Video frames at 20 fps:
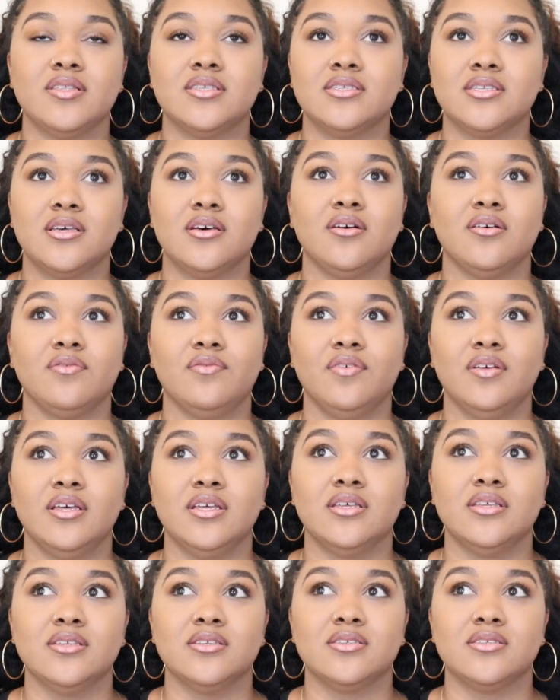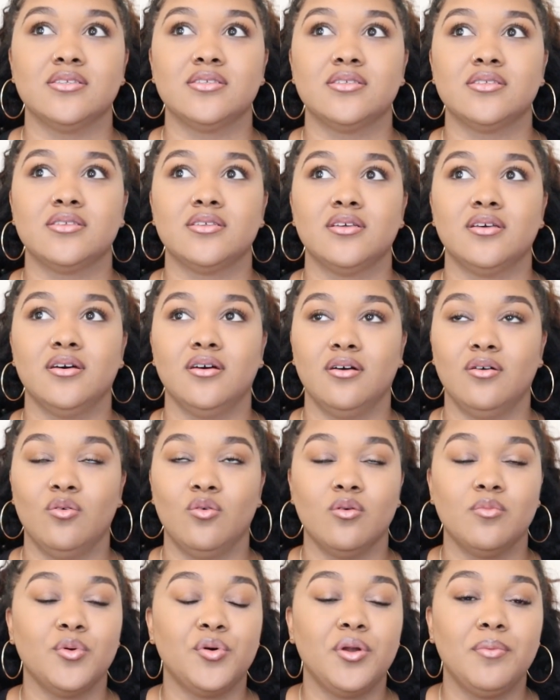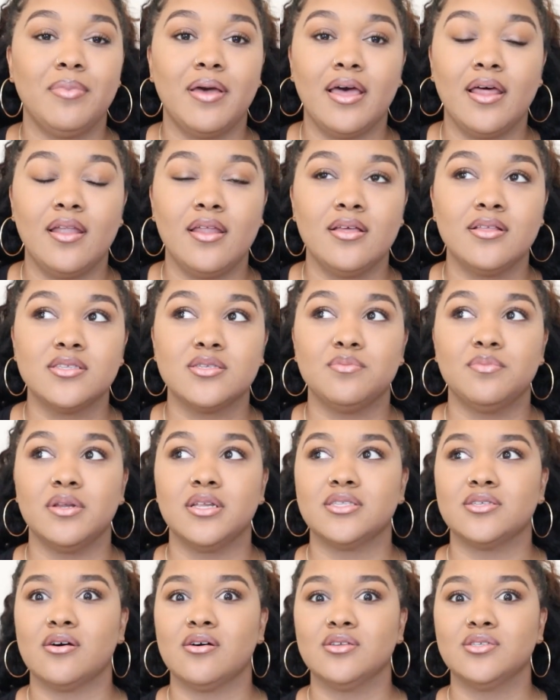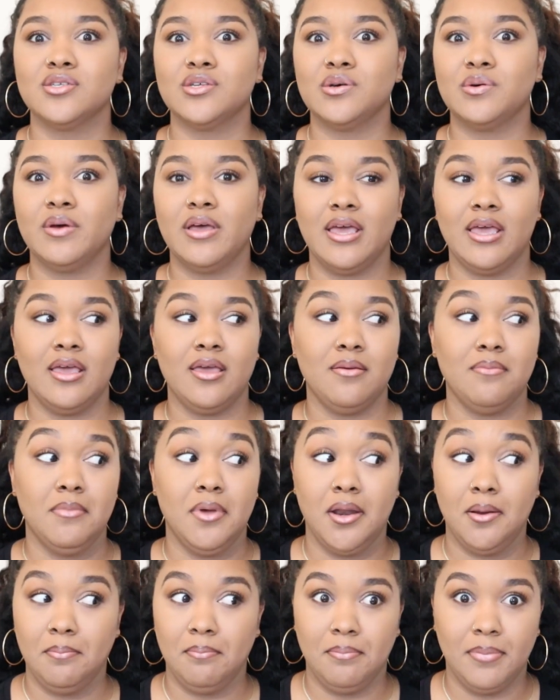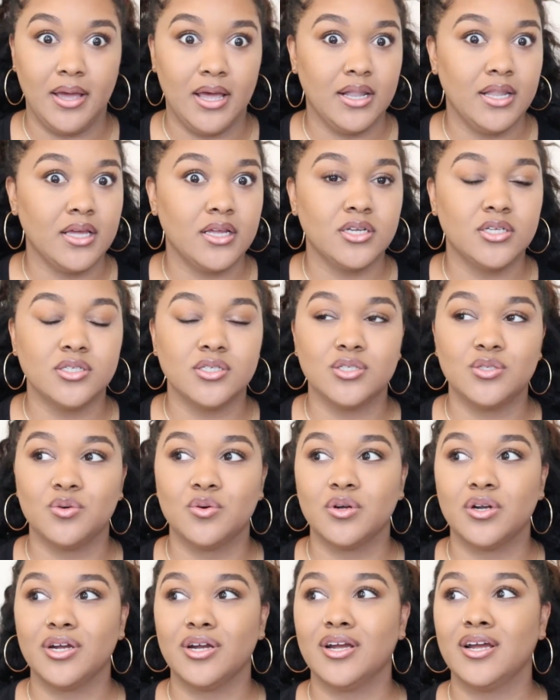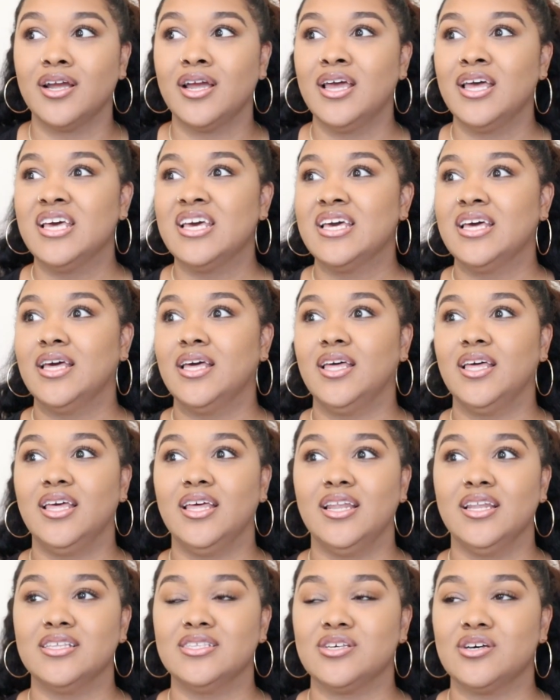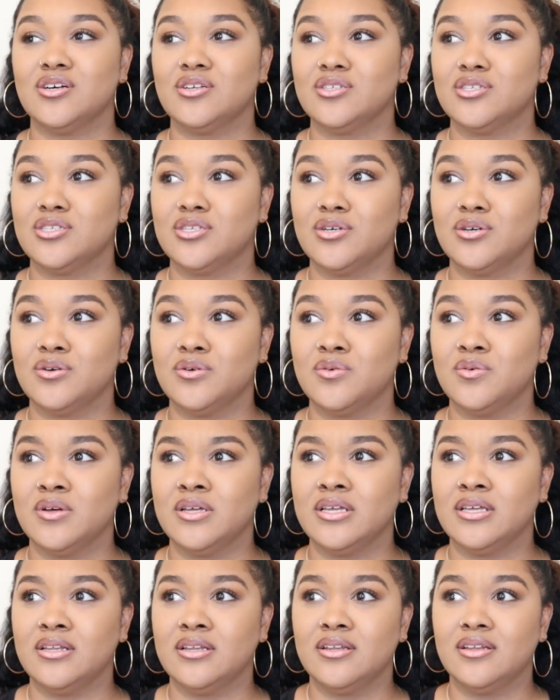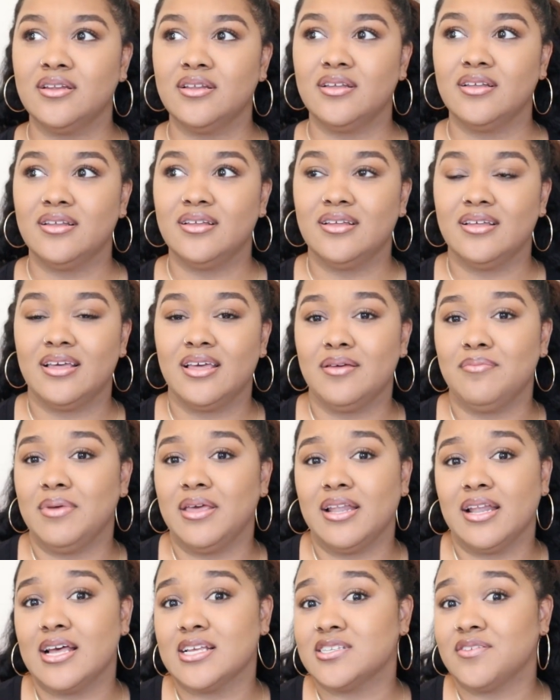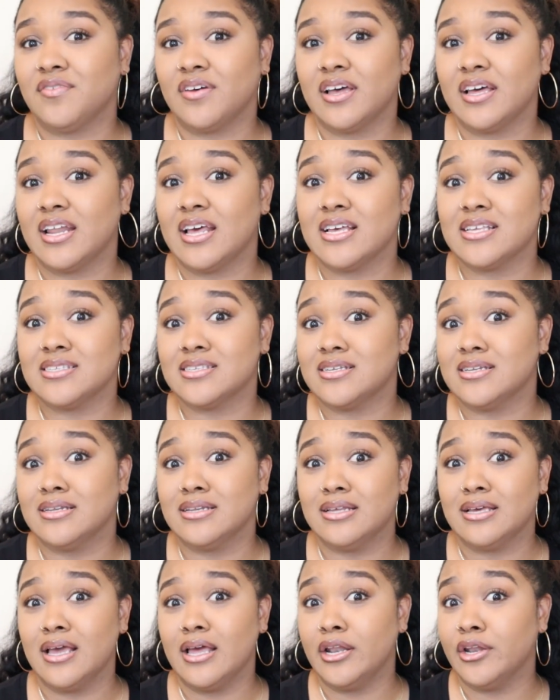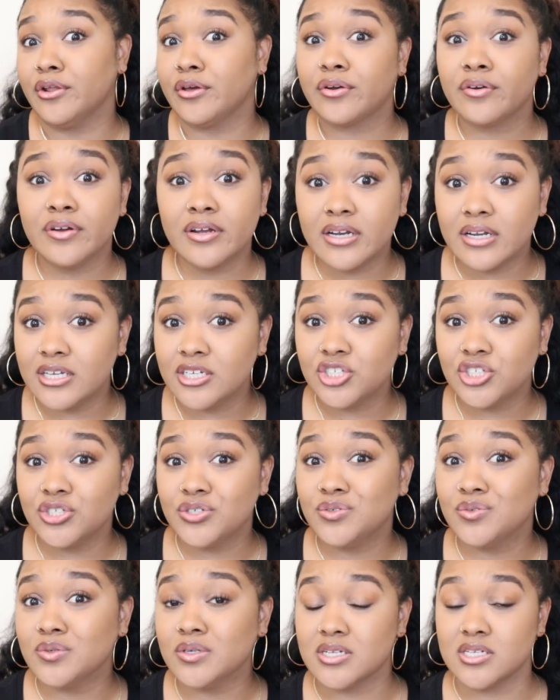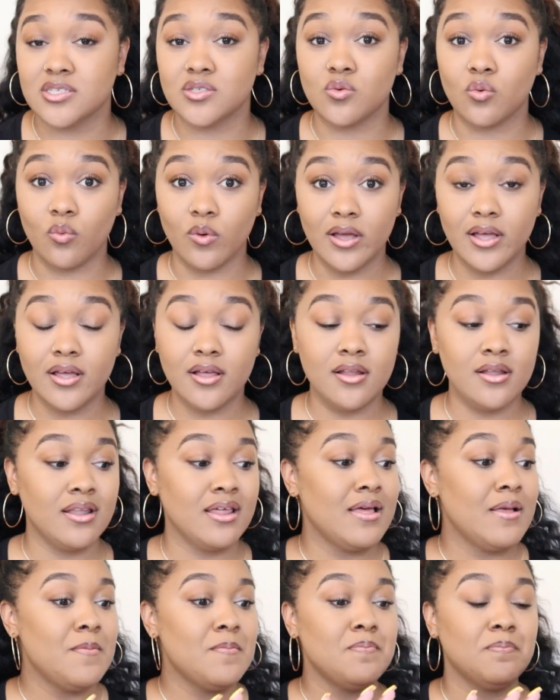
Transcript: itself is a hormone imbalance, but it's also a metabolic disorder, and it's also can be classified as an endocrine issue as well.